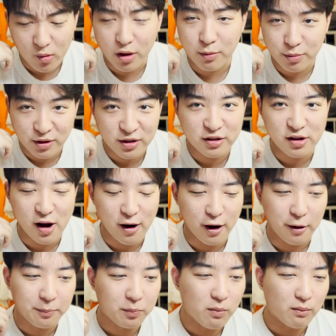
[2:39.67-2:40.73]
Pretty sour,
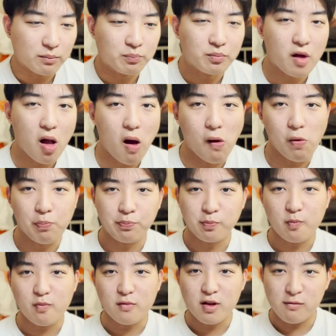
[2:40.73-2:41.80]

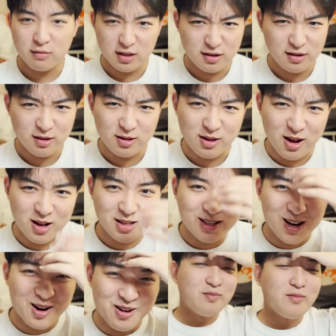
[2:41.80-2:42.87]
but it's not that
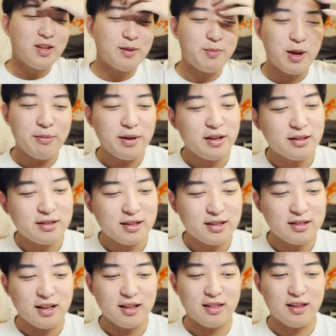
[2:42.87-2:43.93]
sour. Maybe it's because
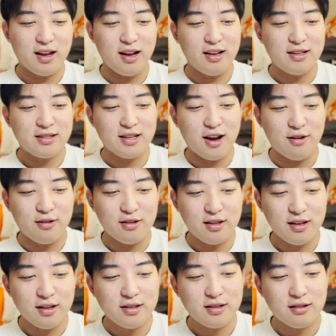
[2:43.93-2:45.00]
I like sour
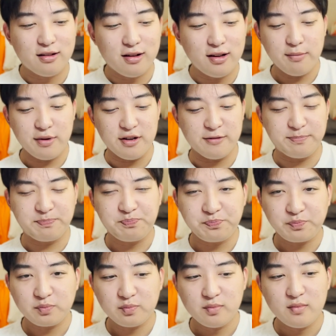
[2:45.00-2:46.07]
things a lot, but
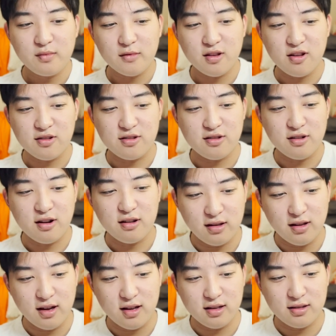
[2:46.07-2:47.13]
it's not
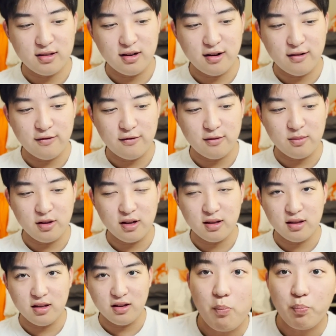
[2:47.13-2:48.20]
that sour for me, I think.